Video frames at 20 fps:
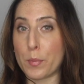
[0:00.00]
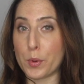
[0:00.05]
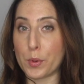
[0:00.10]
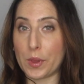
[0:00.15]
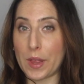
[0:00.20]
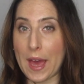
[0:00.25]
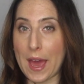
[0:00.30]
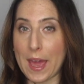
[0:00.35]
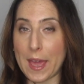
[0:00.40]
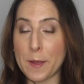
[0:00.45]

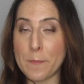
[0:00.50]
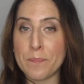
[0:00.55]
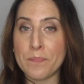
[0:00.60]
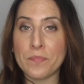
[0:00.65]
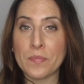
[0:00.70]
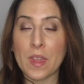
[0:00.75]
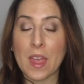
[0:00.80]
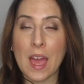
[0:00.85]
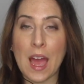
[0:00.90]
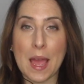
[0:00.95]
Brulee.
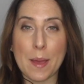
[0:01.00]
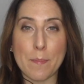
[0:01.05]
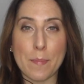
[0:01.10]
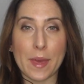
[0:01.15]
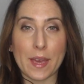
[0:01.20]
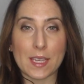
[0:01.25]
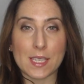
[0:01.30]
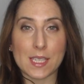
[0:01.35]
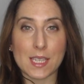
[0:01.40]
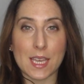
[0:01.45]
I
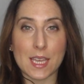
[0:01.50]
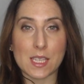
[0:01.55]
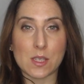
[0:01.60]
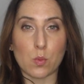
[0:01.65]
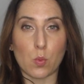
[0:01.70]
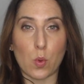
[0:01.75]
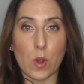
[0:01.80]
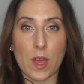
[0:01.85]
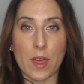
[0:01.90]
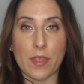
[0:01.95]
mixed this
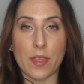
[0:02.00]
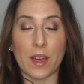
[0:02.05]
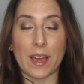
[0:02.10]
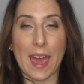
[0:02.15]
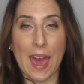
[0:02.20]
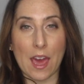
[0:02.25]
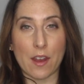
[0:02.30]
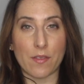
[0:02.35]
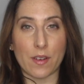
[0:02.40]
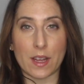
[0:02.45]
with a
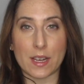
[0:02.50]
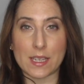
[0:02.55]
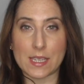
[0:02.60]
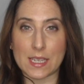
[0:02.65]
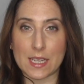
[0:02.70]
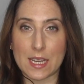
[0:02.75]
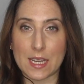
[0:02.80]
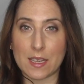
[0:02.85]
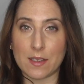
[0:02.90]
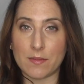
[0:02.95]
Kat Von
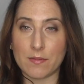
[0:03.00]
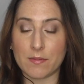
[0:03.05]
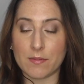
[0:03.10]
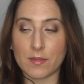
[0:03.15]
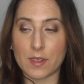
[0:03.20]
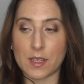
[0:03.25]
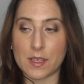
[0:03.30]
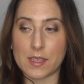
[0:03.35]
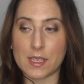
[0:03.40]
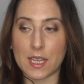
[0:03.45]
D
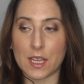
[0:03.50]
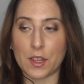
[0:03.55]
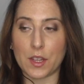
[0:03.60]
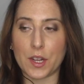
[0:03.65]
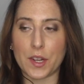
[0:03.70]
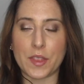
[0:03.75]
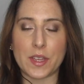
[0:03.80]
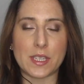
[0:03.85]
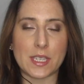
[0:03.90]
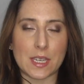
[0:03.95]

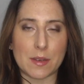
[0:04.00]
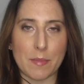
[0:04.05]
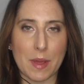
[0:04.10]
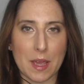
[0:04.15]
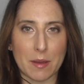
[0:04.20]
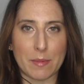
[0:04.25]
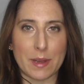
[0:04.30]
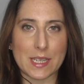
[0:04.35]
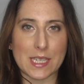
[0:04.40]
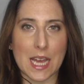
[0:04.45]
concealer that didn't
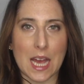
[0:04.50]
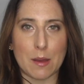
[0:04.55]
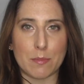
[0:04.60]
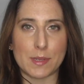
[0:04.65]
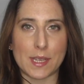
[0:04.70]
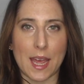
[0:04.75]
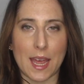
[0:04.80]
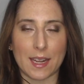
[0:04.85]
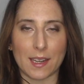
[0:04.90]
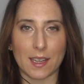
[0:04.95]
make my top
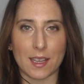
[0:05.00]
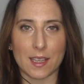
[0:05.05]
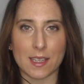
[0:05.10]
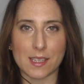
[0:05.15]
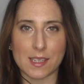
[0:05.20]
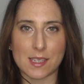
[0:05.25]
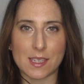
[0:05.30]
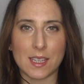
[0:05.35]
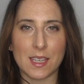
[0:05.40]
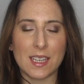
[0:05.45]
10
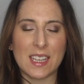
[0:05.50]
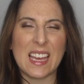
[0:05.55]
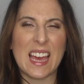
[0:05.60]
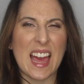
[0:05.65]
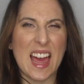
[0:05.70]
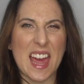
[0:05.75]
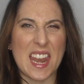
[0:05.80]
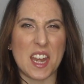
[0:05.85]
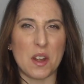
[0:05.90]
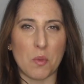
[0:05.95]
because
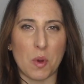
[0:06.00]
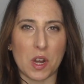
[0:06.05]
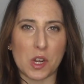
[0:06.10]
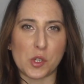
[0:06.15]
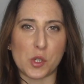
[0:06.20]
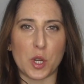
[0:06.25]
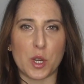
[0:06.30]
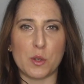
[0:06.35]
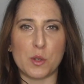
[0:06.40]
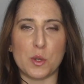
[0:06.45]
I didn't want to
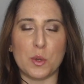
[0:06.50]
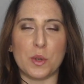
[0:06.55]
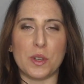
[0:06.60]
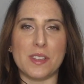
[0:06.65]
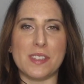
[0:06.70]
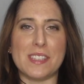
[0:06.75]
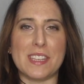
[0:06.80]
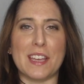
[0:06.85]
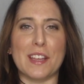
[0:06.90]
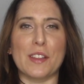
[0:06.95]
show you two
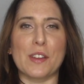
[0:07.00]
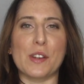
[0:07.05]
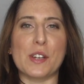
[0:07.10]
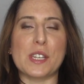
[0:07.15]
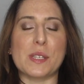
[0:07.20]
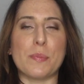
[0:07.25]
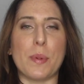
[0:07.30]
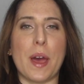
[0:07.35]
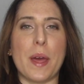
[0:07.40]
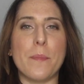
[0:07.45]

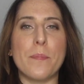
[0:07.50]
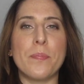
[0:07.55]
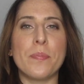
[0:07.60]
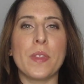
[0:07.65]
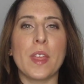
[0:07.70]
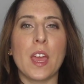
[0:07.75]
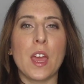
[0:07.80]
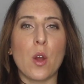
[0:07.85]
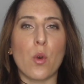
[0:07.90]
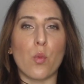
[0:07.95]
concealers, but
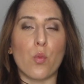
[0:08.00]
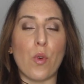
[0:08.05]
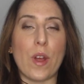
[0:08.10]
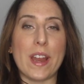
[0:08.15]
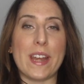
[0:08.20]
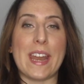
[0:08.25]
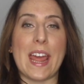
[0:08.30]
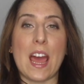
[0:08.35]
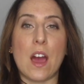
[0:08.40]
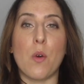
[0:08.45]

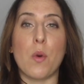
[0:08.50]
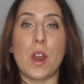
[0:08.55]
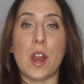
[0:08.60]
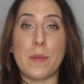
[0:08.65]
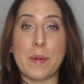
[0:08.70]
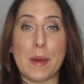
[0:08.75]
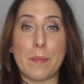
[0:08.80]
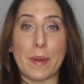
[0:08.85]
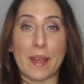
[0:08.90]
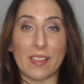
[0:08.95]
right now when
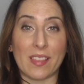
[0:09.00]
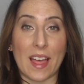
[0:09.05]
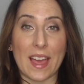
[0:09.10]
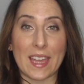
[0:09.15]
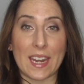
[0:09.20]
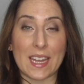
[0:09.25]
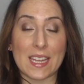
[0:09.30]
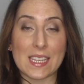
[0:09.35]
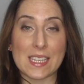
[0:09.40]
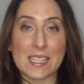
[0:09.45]
I'm at my
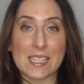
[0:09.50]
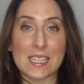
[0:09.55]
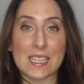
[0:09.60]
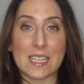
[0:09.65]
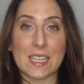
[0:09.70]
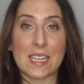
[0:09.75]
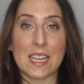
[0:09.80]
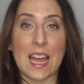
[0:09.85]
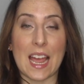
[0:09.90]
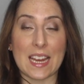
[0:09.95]
lightest,
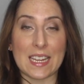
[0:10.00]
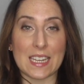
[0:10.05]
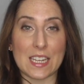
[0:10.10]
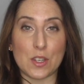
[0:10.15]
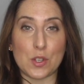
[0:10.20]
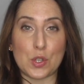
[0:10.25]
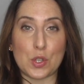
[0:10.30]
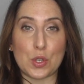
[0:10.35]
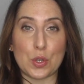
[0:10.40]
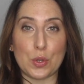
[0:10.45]
I
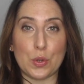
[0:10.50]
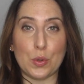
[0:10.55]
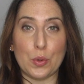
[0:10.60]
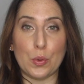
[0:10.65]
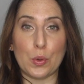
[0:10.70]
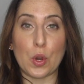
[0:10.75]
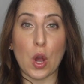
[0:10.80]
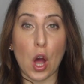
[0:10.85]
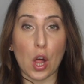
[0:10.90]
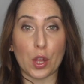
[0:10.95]
need
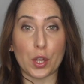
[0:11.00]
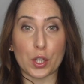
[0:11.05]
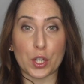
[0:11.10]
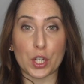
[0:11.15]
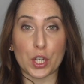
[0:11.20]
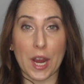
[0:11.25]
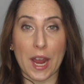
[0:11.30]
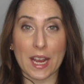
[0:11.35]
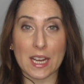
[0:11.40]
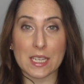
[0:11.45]
to color
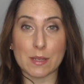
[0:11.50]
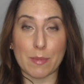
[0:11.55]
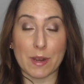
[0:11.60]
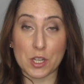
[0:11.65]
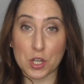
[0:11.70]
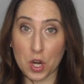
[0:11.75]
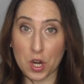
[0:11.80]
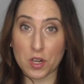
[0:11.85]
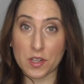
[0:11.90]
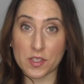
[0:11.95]
correct my
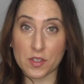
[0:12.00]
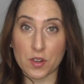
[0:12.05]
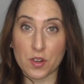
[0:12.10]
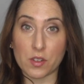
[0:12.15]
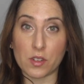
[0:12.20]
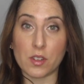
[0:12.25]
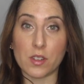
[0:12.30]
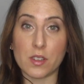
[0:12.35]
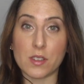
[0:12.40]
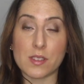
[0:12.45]
dark
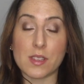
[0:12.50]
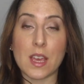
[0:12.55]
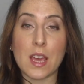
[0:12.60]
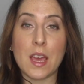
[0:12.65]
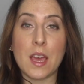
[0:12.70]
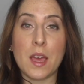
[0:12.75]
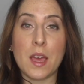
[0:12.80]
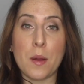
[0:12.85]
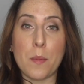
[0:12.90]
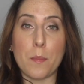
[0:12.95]
circles,
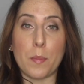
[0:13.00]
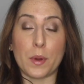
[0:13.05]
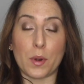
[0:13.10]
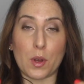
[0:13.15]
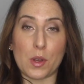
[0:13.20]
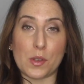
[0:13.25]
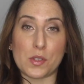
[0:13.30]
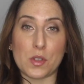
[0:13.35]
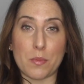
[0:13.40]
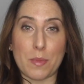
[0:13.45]
but
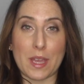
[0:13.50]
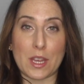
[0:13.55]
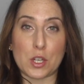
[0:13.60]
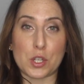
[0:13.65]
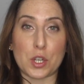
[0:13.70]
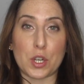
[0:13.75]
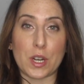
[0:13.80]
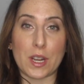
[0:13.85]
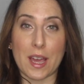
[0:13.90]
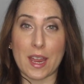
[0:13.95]
also make
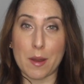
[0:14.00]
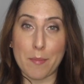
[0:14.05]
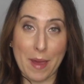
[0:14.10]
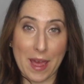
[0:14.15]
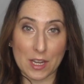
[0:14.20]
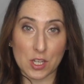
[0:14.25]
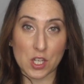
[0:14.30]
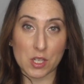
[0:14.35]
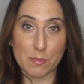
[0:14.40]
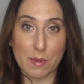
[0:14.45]
sure it kind of
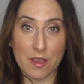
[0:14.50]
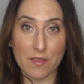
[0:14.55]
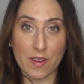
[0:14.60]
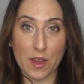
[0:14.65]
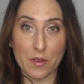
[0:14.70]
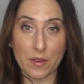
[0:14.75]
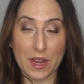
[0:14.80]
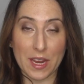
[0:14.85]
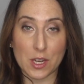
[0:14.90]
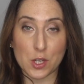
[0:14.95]
matches my
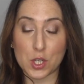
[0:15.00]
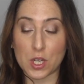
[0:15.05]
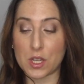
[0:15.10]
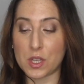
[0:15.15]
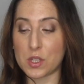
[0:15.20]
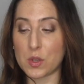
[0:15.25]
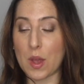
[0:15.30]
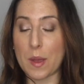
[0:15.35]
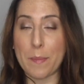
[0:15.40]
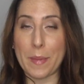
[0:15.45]
foundation.
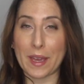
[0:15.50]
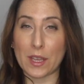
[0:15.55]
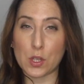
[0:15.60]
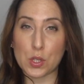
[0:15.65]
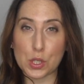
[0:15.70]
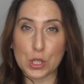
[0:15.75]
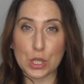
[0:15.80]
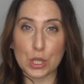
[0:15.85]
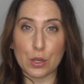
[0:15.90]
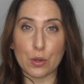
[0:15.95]
So I
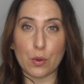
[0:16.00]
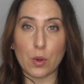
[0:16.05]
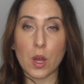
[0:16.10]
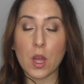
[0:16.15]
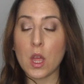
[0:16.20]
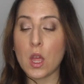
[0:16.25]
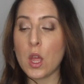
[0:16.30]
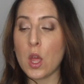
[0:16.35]
mix two.